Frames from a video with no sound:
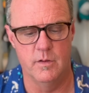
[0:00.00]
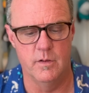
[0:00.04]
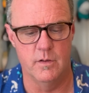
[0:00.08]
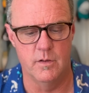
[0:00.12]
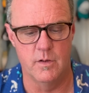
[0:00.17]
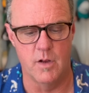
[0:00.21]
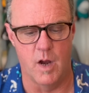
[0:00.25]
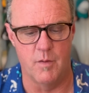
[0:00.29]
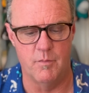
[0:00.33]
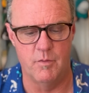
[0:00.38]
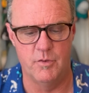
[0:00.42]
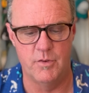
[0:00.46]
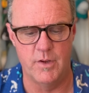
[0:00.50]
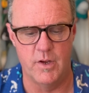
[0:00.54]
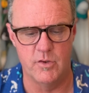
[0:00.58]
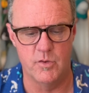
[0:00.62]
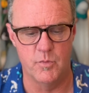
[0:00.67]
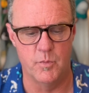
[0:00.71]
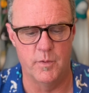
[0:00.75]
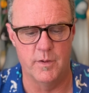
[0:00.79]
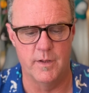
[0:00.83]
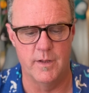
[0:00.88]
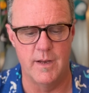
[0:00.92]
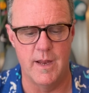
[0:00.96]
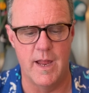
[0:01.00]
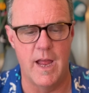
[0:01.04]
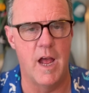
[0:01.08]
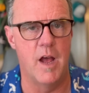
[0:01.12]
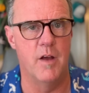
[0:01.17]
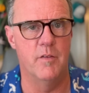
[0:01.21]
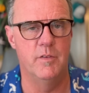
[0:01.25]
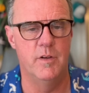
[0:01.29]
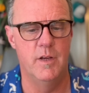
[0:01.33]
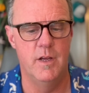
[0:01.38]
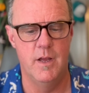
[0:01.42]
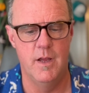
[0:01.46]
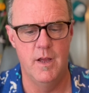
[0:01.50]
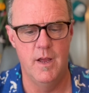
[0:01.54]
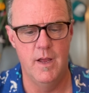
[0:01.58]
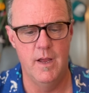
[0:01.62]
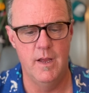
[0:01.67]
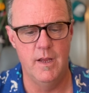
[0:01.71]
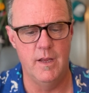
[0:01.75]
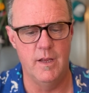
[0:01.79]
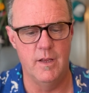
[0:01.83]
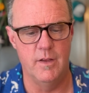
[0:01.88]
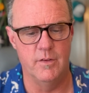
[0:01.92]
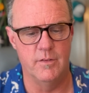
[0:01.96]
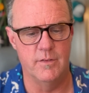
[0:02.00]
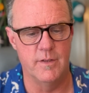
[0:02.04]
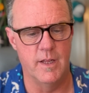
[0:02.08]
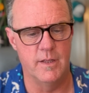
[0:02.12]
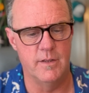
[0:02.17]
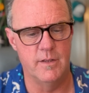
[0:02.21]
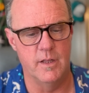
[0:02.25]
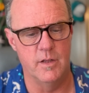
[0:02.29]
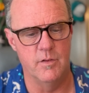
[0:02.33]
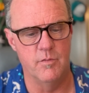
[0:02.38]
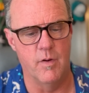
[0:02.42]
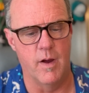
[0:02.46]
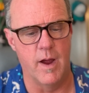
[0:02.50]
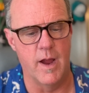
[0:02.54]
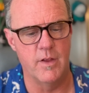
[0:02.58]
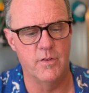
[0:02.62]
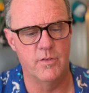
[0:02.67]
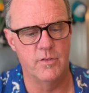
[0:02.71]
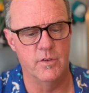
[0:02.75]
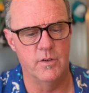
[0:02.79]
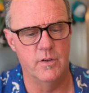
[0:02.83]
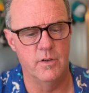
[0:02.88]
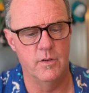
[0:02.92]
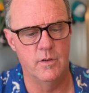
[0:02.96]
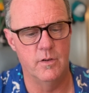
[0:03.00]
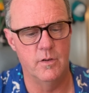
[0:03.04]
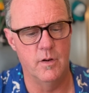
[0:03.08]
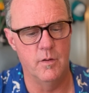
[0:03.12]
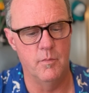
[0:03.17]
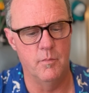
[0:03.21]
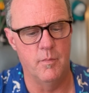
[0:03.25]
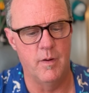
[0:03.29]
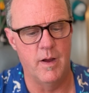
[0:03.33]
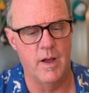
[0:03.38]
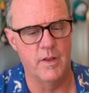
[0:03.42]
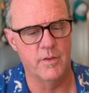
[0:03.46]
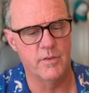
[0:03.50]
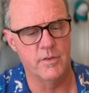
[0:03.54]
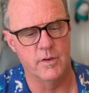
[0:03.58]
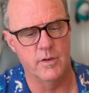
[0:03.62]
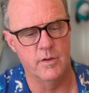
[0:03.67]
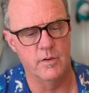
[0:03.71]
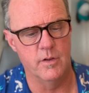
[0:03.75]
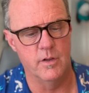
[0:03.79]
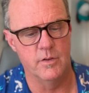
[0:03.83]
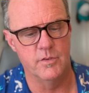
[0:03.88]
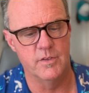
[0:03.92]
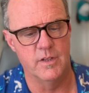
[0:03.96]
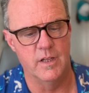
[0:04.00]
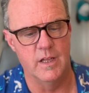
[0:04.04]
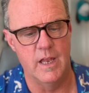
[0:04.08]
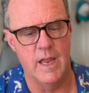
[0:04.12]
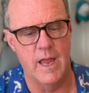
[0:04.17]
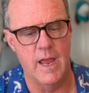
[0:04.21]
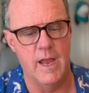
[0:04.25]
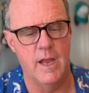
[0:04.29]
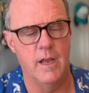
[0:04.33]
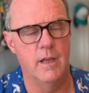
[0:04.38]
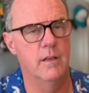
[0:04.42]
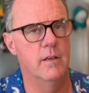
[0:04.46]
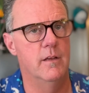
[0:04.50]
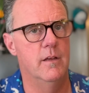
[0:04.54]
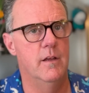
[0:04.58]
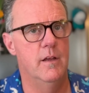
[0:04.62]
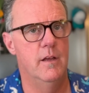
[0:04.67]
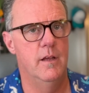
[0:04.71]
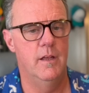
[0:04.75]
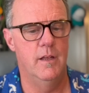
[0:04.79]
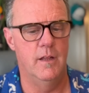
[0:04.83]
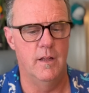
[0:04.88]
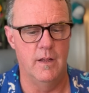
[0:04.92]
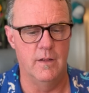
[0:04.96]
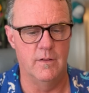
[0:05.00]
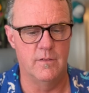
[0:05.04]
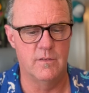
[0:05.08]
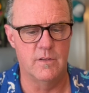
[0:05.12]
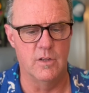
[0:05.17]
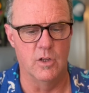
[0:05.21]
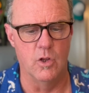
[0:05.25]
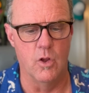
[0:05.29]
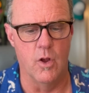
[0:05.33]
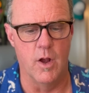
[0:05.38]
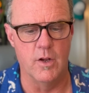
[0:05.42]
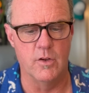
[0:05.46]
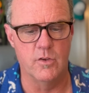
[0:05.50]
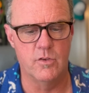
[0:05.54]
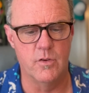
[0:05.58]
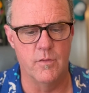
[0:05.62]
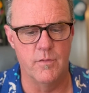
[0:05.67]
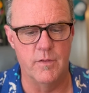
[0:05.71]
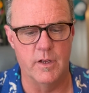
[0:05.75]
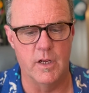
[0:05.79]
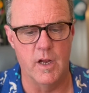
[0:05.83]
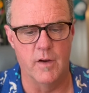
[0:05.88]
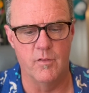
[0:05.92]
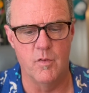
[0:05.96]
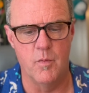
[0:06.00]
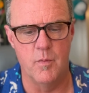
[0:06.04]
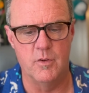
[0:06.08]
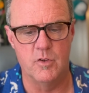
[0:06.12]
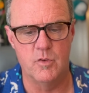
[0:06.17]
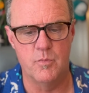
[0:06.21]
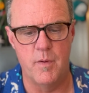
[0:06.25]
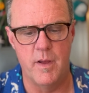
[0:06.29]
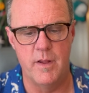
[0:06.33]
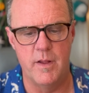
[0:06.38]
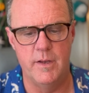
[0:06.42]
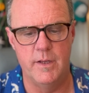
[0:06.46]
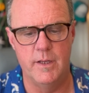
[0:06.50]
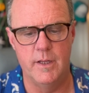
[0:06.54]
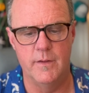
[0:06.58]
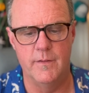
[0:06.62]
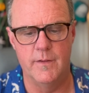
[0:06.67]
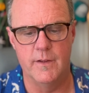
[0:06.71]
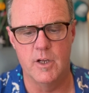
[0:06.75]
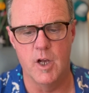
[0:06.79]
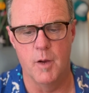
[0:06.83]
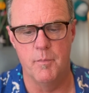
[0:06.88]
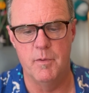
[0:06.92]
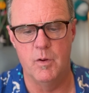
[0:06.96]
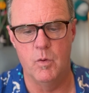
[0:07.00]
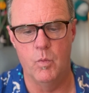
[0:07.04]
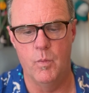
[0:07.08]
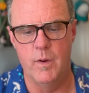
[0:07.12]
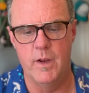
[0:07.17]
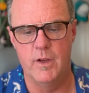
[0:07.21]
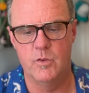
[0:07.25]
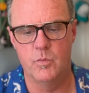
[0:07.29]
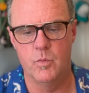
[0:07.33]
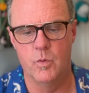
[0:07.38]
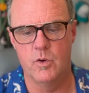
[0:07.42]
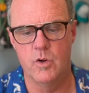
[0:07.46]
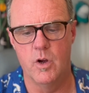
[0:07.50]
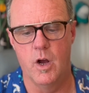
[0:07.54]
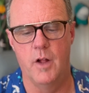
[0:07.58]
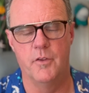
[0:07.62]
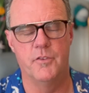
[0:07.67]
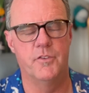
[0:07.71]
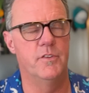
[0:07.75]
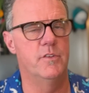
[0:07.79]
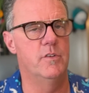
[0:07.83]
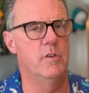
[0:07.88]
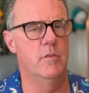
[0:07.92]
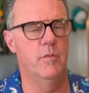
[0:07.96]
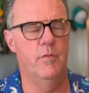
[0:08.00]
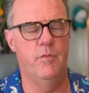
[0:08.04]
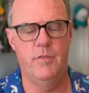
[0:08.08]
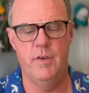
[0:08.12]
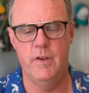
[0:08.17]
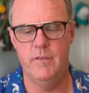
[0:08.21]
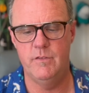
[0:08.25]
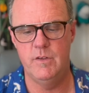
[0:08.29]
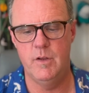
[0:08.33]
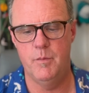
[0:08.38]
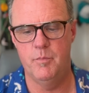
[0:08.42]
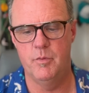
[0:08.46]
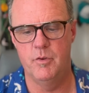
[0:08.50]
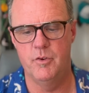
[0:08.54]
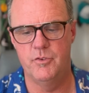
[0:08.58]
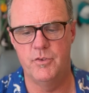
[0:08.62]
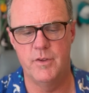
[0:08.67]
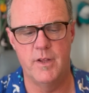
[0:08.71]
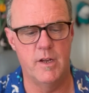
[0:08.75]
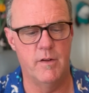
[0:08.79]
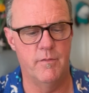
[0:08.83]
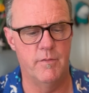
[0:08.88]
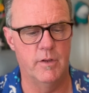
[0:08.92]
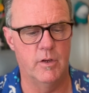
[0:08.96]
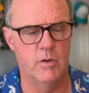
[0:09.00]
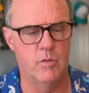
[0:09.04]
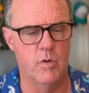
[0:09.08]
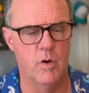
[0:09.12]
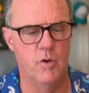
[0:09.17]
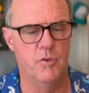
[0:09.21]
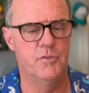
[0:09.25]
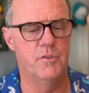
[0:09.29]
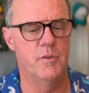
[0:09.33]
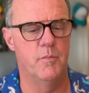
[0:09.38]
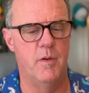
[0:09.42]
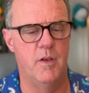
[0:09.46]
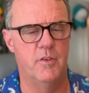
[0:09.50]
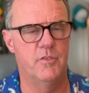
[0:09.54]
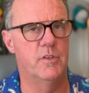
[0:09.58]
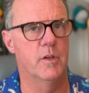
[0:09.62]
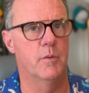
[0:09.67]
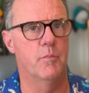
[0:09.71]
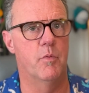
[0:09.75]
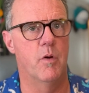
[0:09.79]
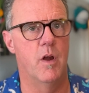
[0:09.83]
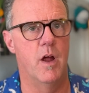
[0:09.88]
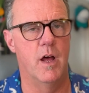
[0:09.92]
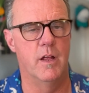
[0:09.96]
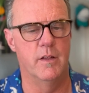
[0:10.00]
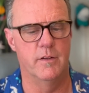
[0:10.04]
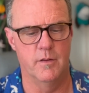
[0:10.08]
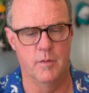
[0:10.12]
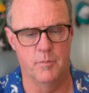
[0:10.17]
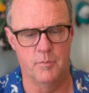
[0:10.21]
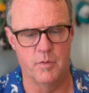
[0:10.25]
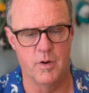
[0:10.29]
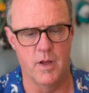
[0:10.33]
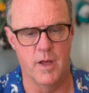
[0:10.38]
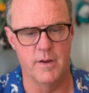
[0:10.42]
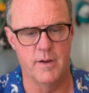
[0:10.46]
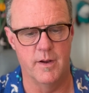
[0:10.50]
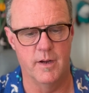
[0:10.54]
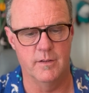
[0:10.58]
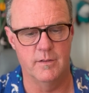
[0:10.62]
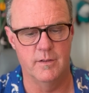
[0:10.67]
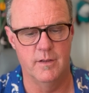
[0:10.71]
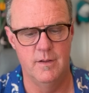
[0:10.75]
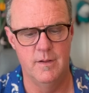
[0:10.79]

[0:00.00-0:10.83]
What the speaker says: conversation we're going to have is that the advisor Maher Soleil, it's the launch of the government spending in the coming weeks will constitute 50% of the gross domestic product.